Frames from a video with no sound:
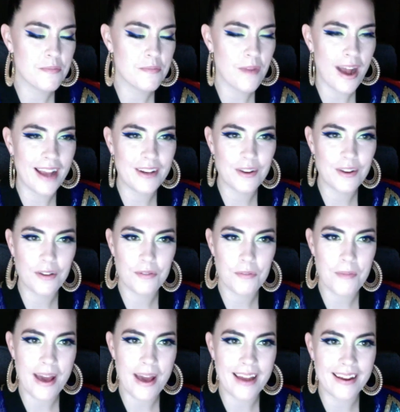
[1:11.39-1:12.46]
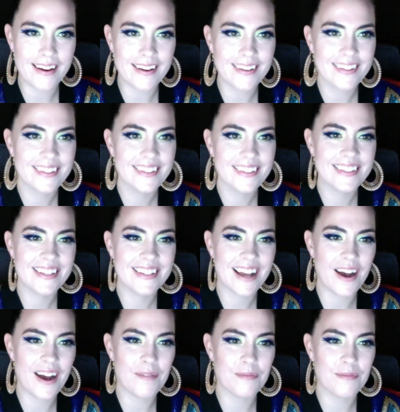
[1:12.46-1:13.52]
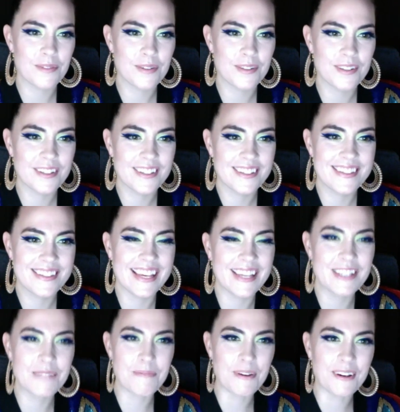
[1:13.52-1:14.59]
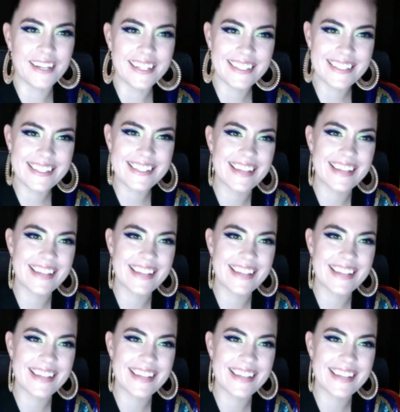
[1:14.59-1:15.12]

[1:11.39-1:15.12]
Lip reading: very much a mind over matter experience.